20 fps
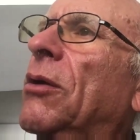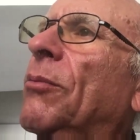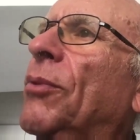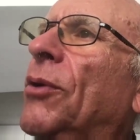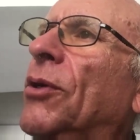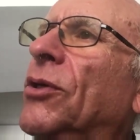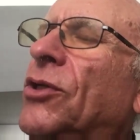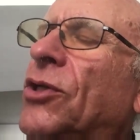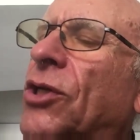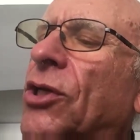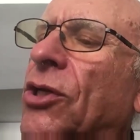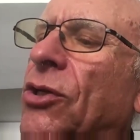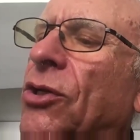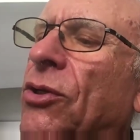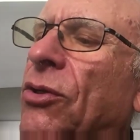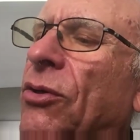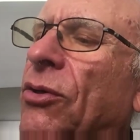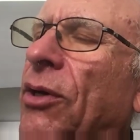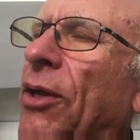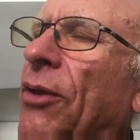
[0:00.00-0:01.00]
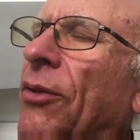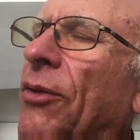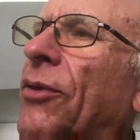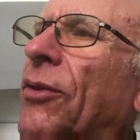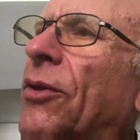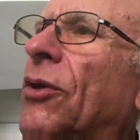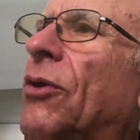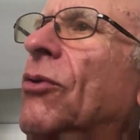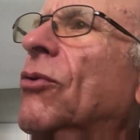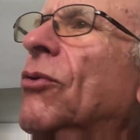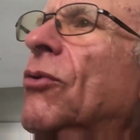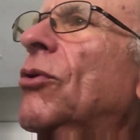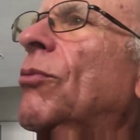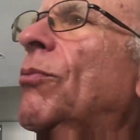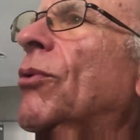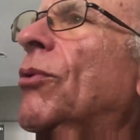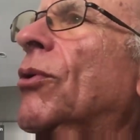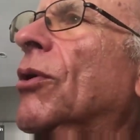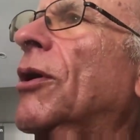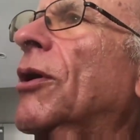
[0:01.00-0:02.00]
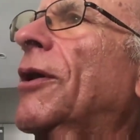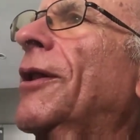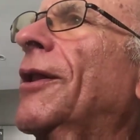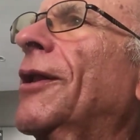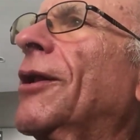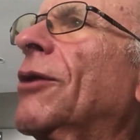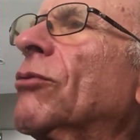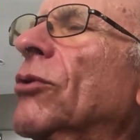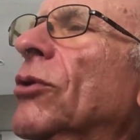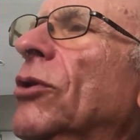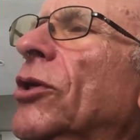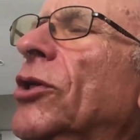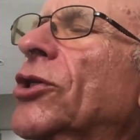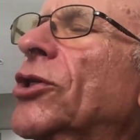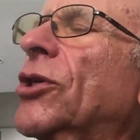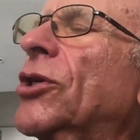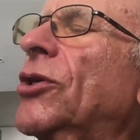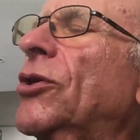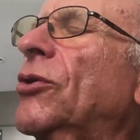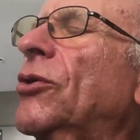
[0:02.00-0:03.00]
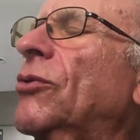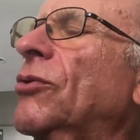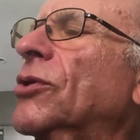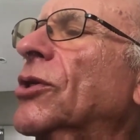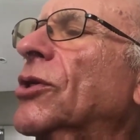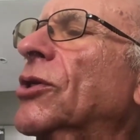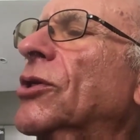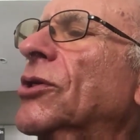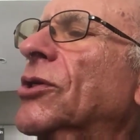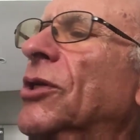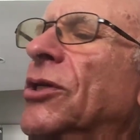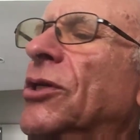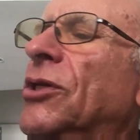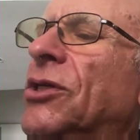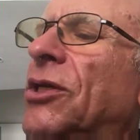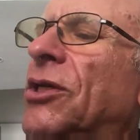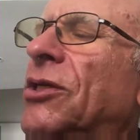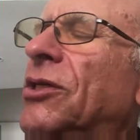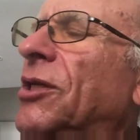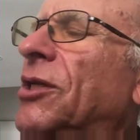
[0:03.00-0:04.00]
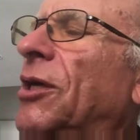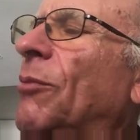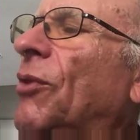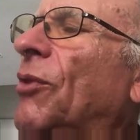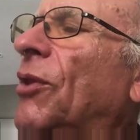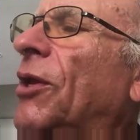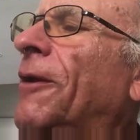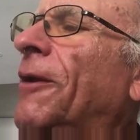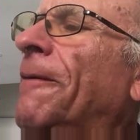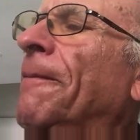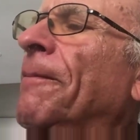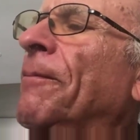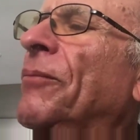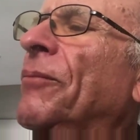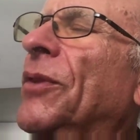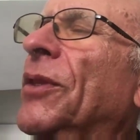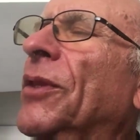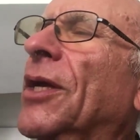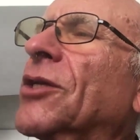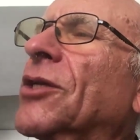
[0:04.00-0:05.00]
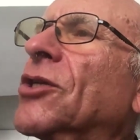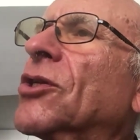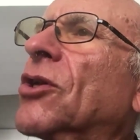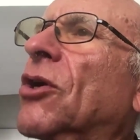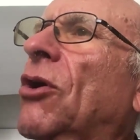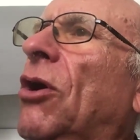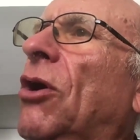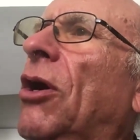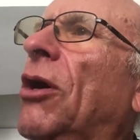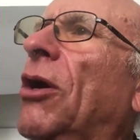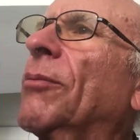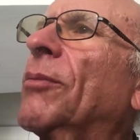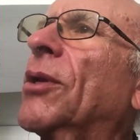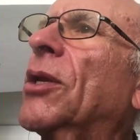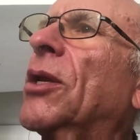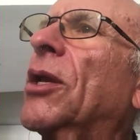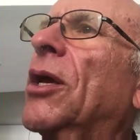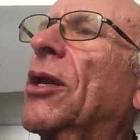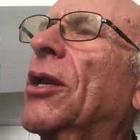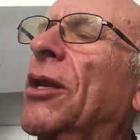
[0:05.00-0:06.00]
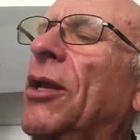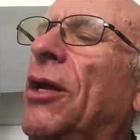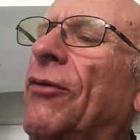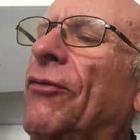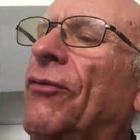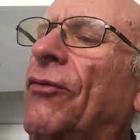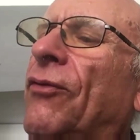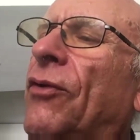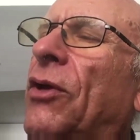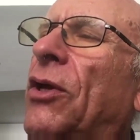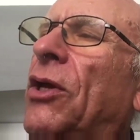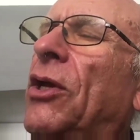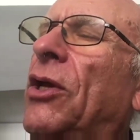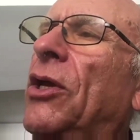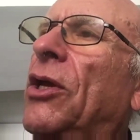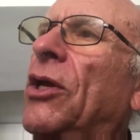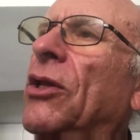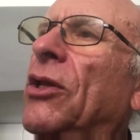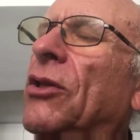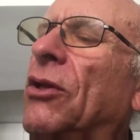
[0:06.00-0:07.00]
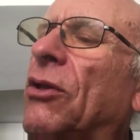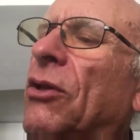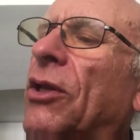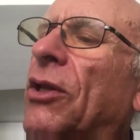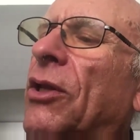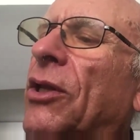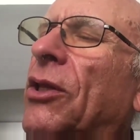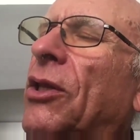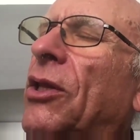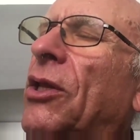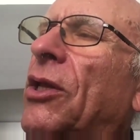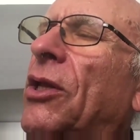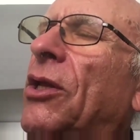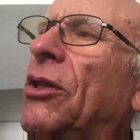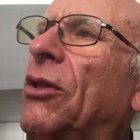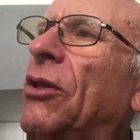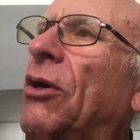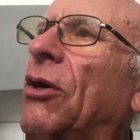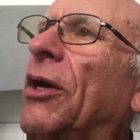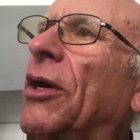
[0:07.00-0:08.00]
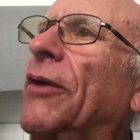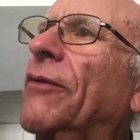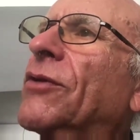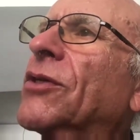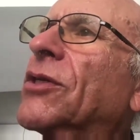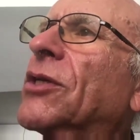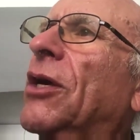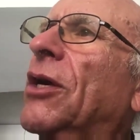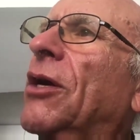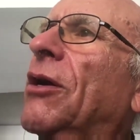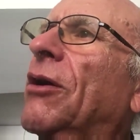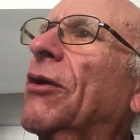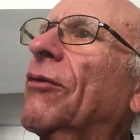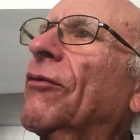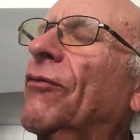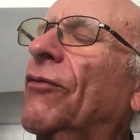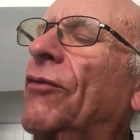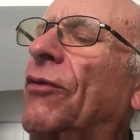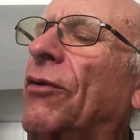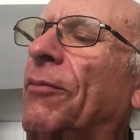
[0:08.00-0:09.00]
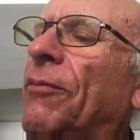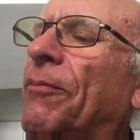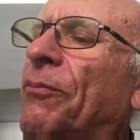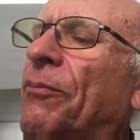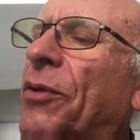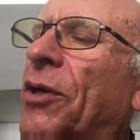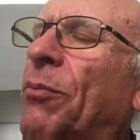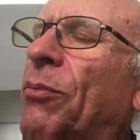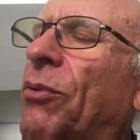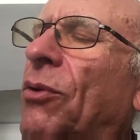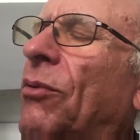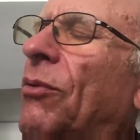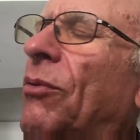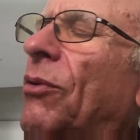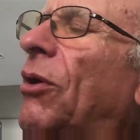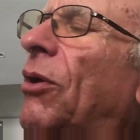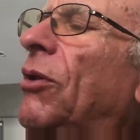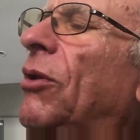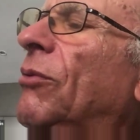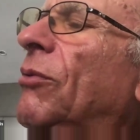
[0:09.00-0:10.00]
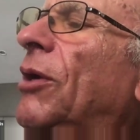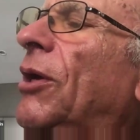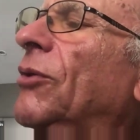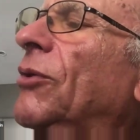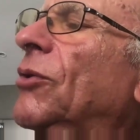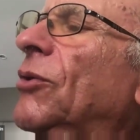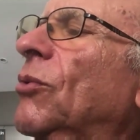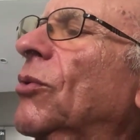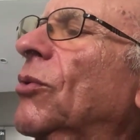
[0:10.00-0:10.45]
particular ethnic group or religion uses. It's something that's common enough in the lives of people all around the